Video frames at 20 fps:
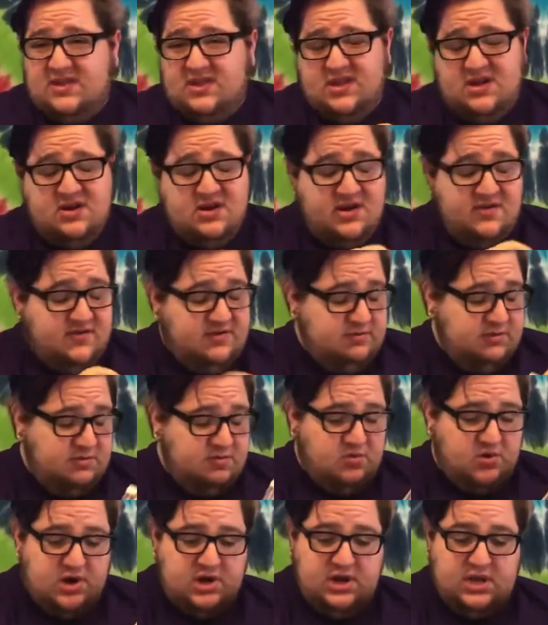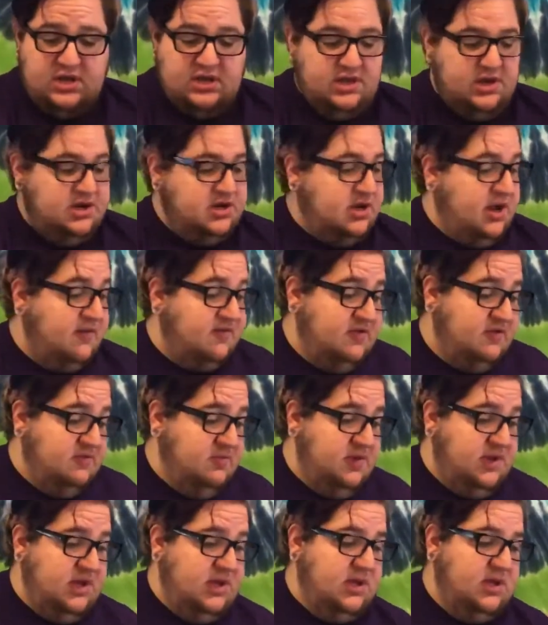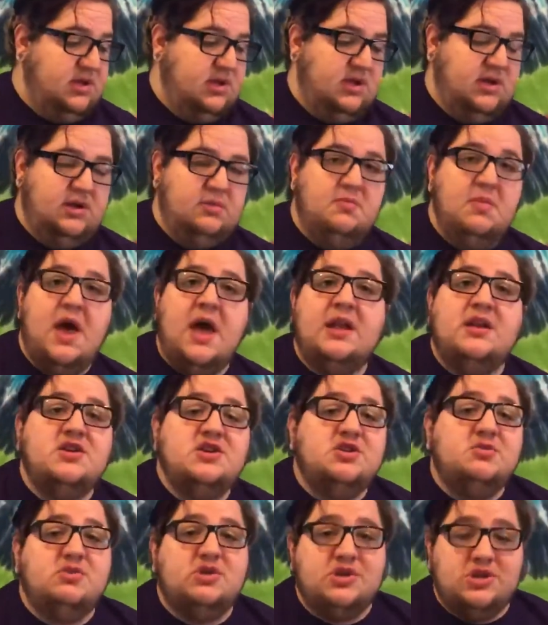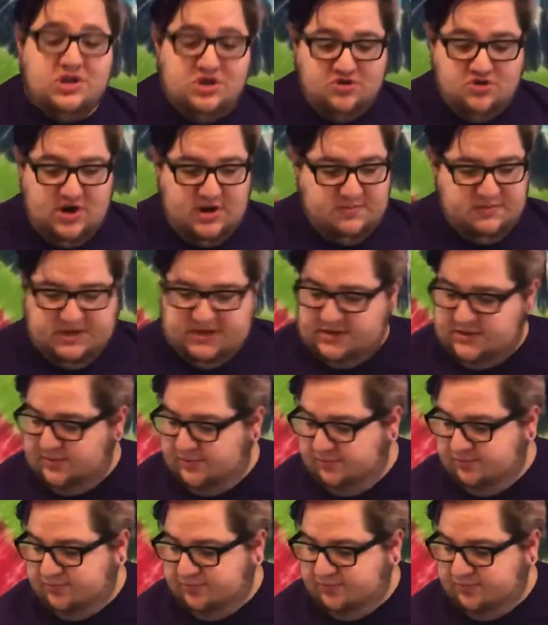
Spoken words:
they don't have to be pretty, they just have to be in manageable strips.